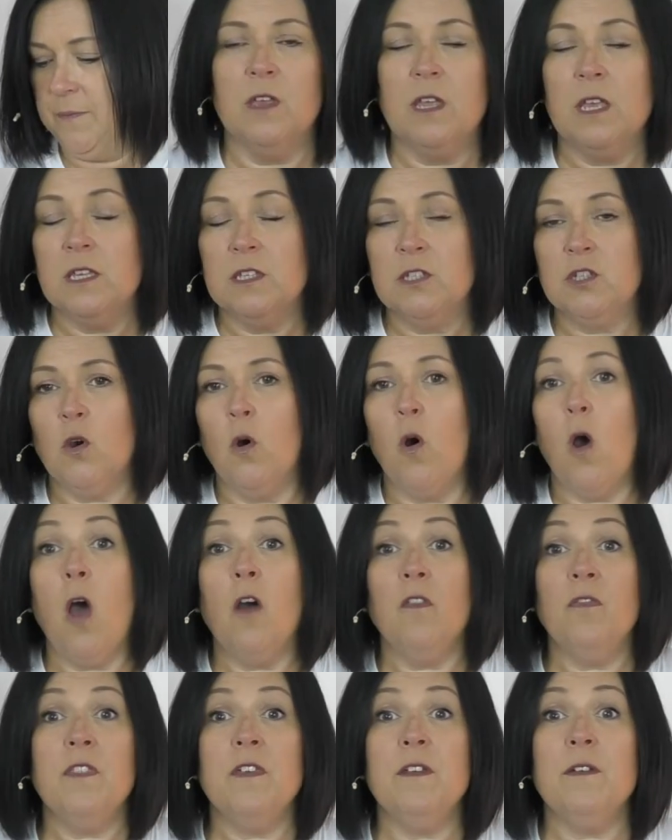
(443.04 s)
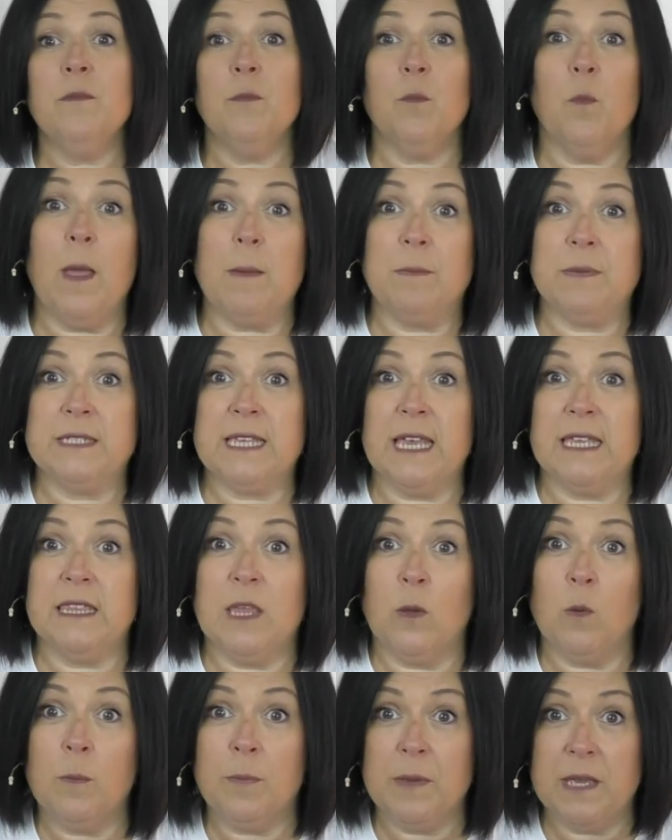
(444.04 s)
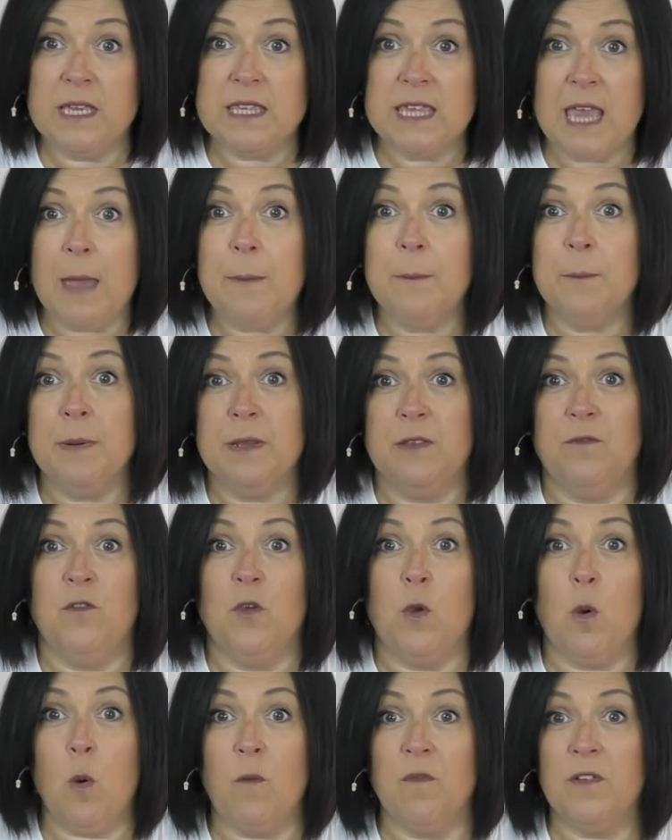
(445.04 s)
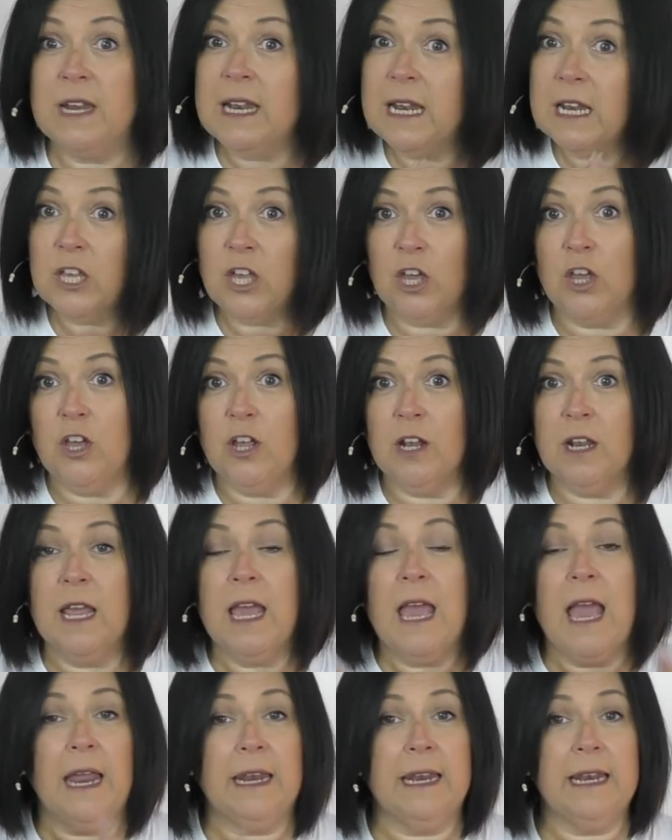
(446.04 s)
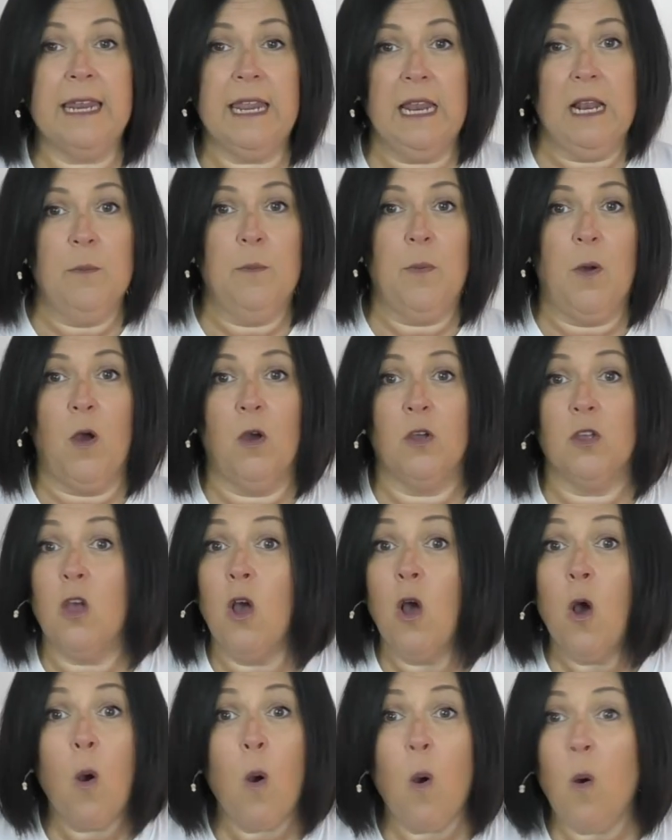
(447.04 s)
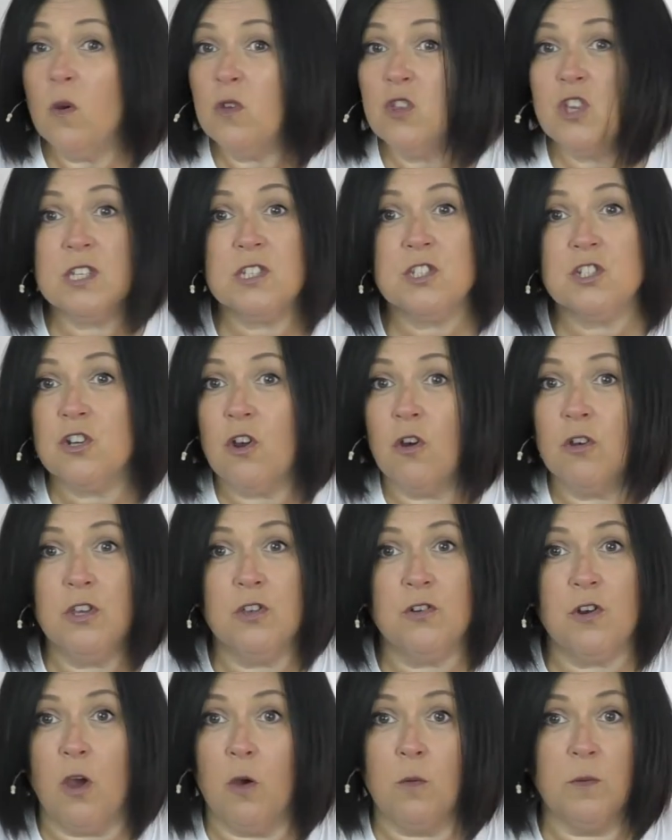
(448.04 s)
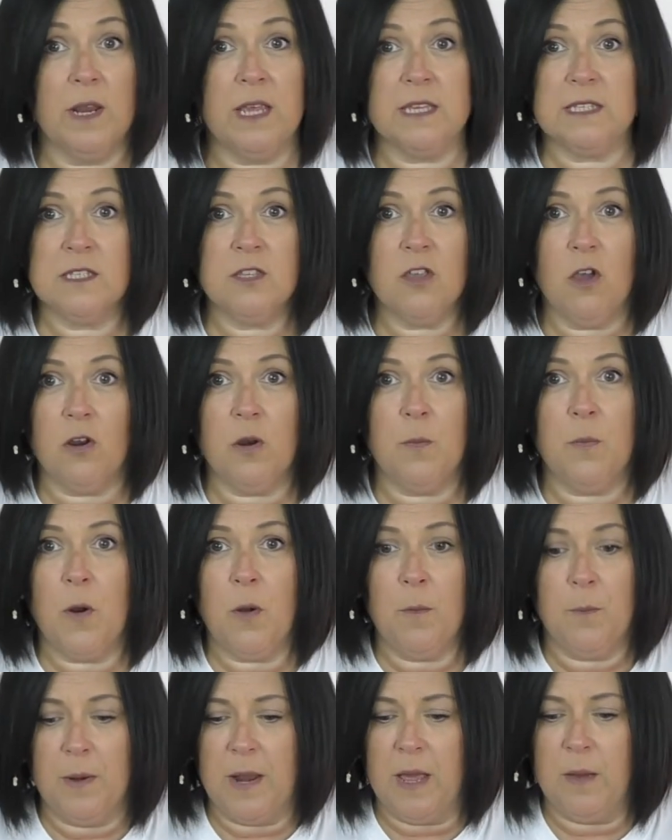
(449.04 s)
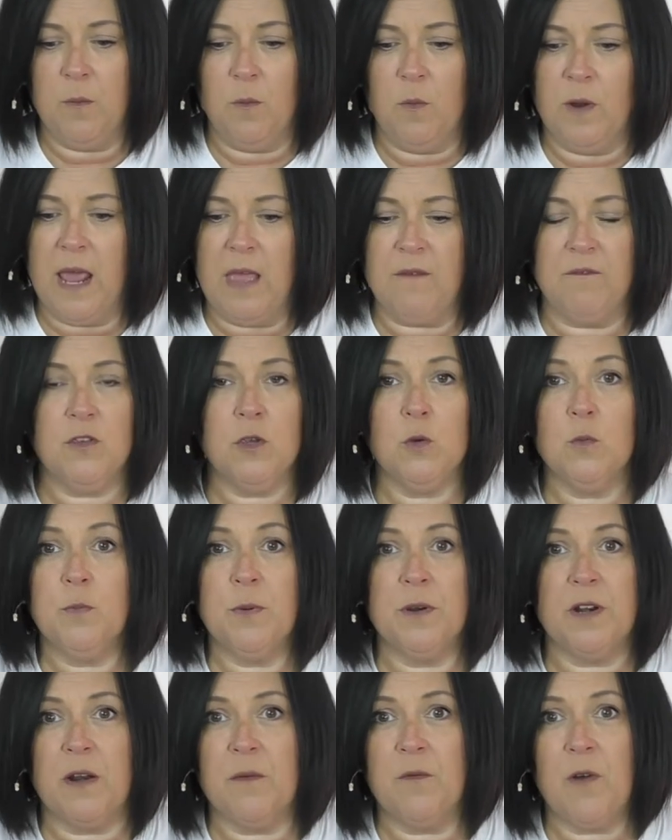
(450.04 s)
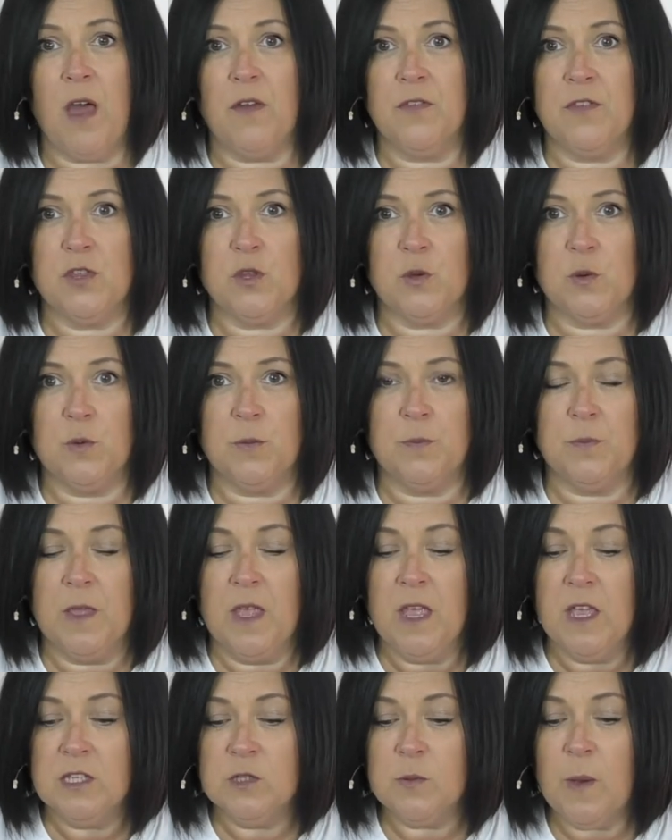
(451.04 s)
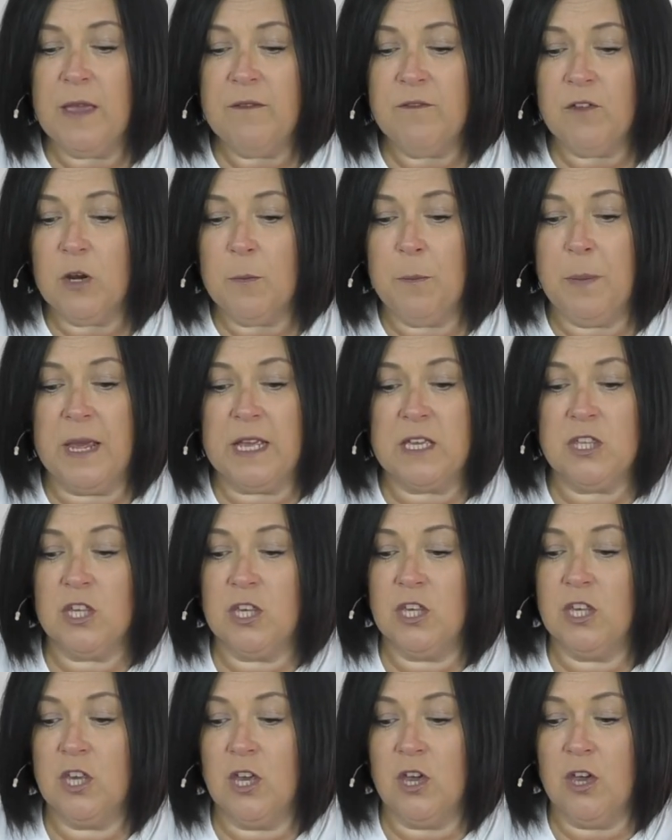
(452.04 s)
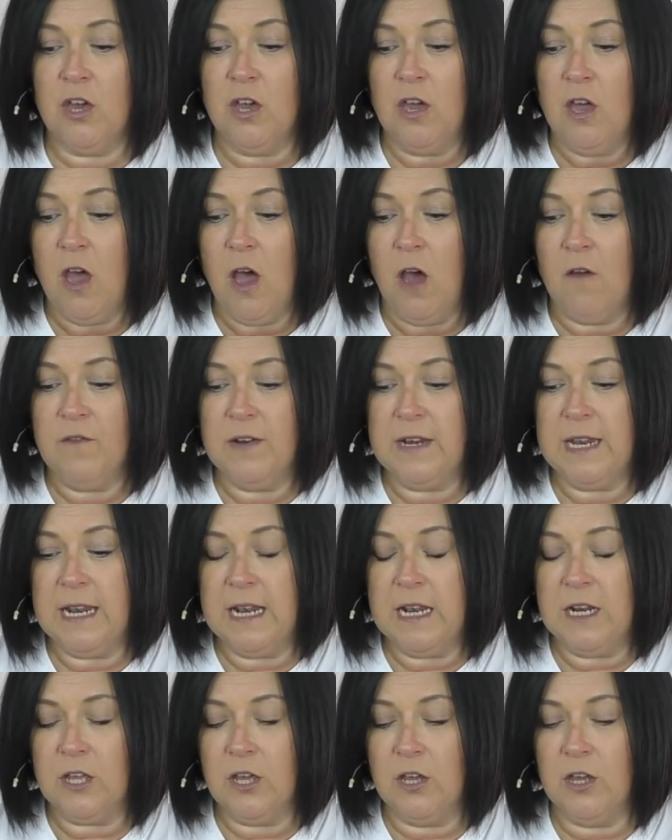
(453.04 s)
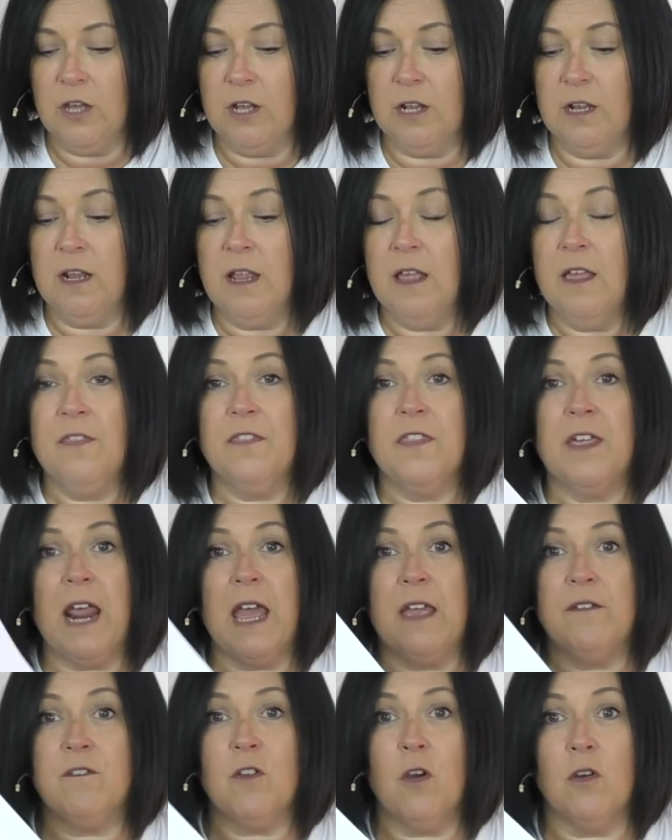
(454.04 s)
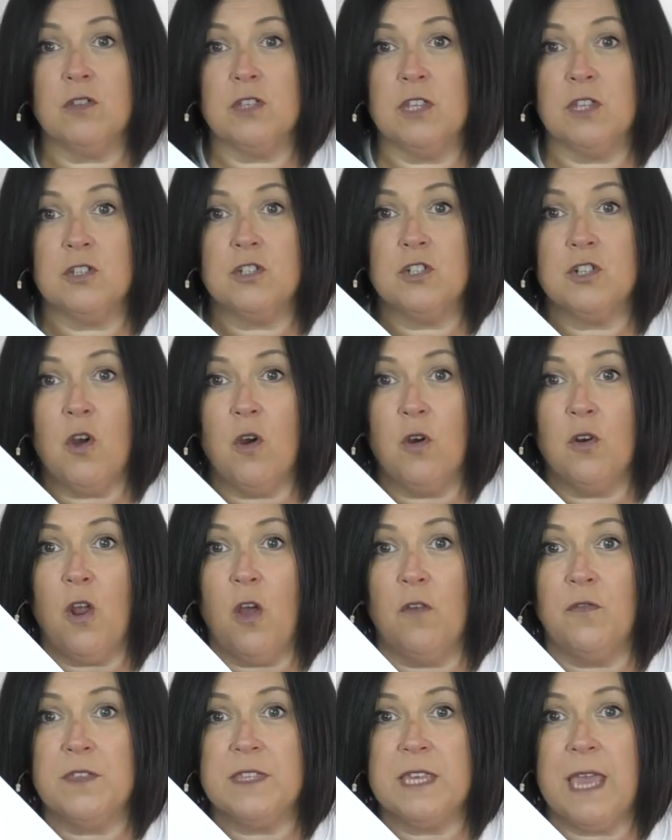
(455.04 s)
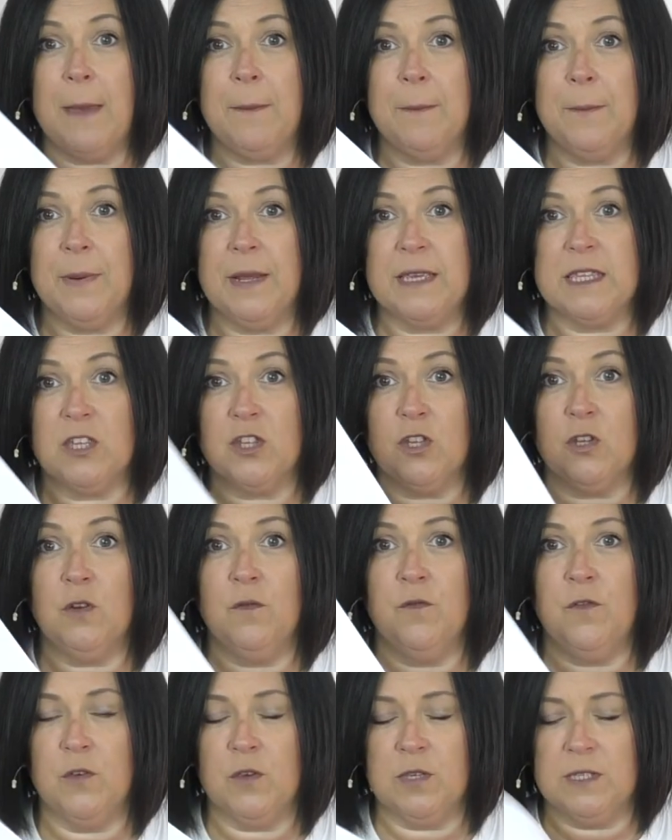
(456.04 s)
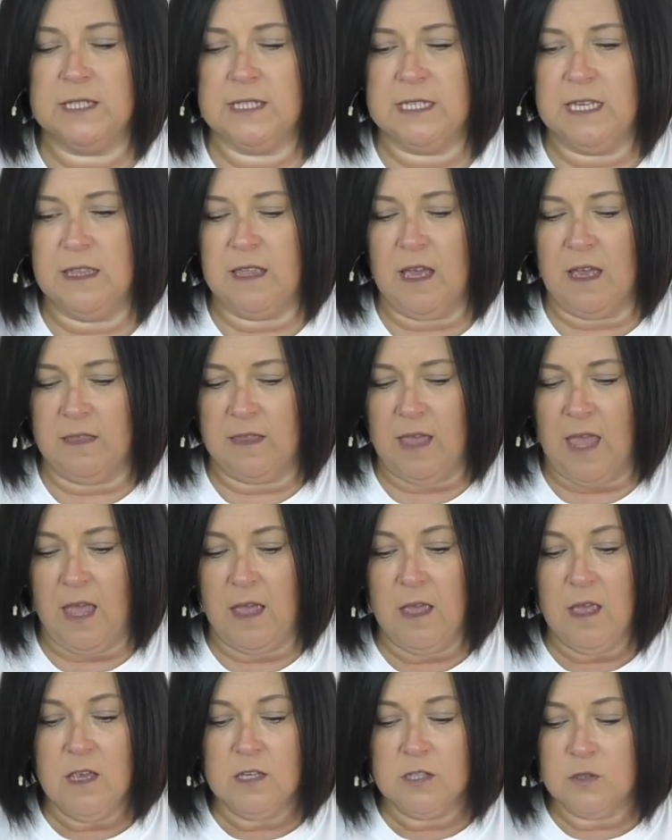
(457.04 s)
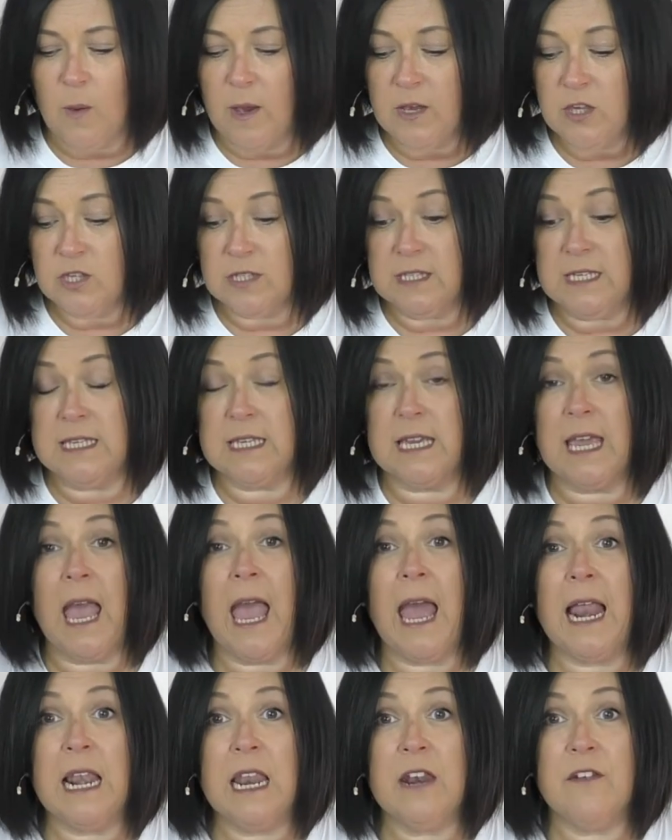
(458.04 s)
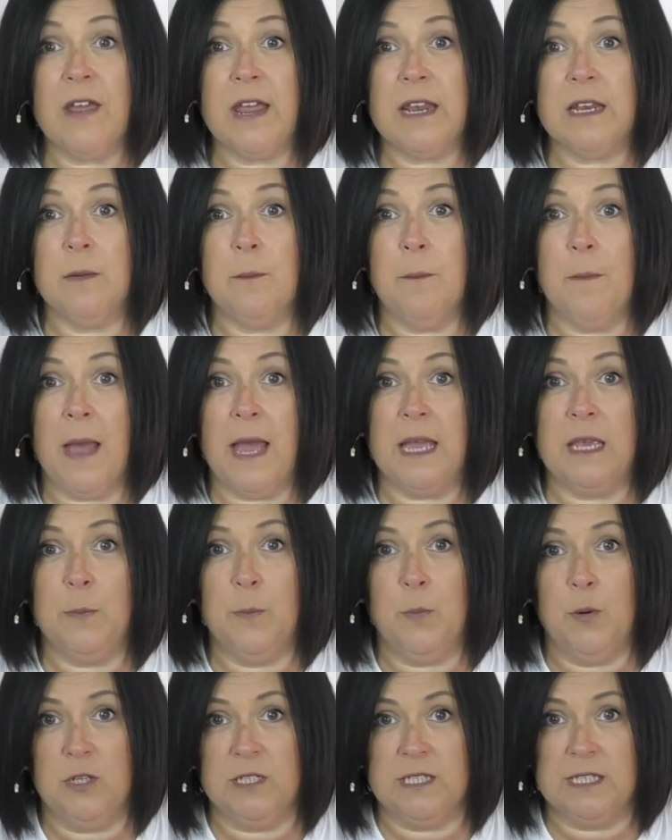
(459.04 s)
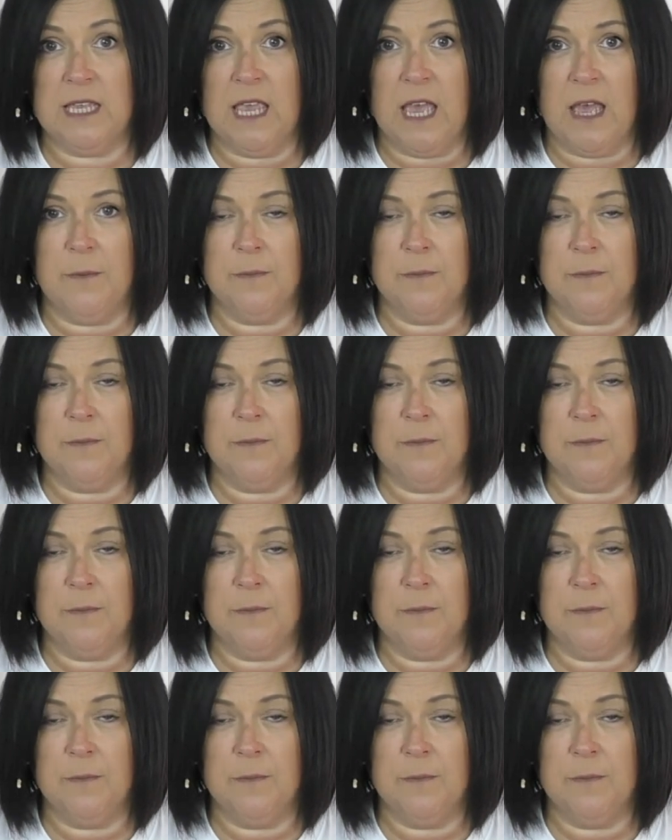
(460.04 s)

So on the website, there would be a template for you of a little girl and a little boy. Or just draw your own. It's not a problem, whatever you rather do. So I've got a picture here of a little girl that I've got drawn on the template. I don't know if you can see that there. So I just need to colour in my prisoner.